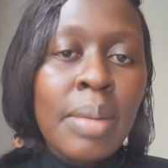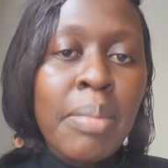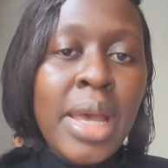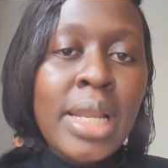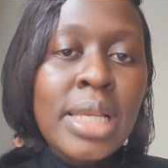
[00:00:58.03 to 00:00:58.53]

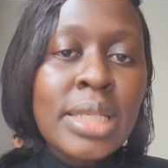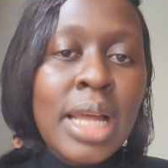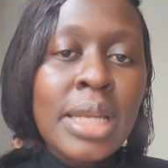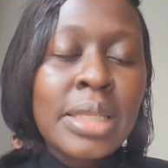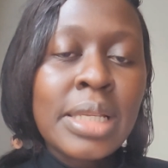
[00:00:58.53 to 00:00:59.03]
My list
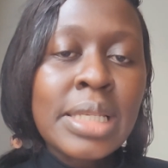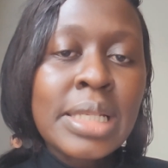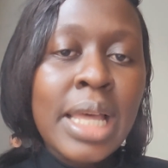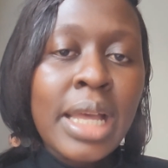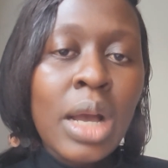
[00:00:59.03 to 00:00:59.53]
had
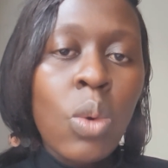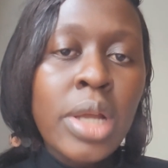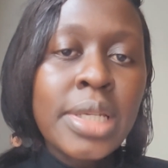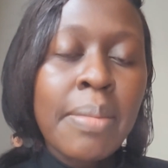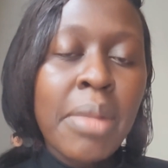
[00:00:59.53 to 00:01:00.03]
things like, I
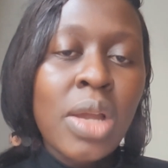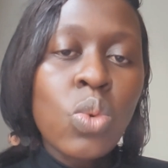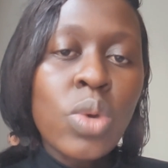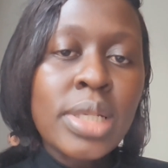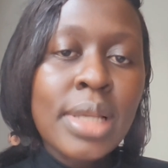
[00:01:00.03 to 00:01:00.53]
want a man
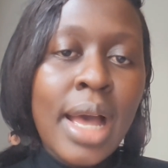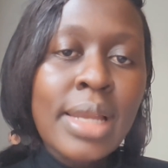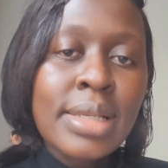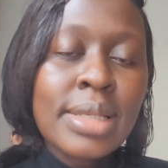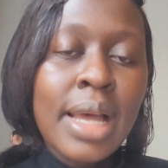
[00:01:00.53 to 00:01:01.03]
who is
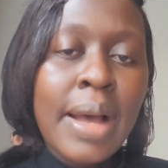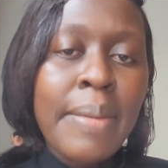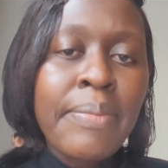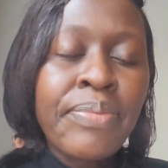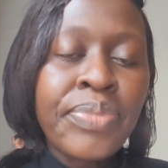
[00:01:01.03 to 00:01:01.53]

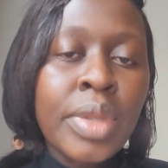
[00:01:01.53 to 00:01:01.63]
handsome,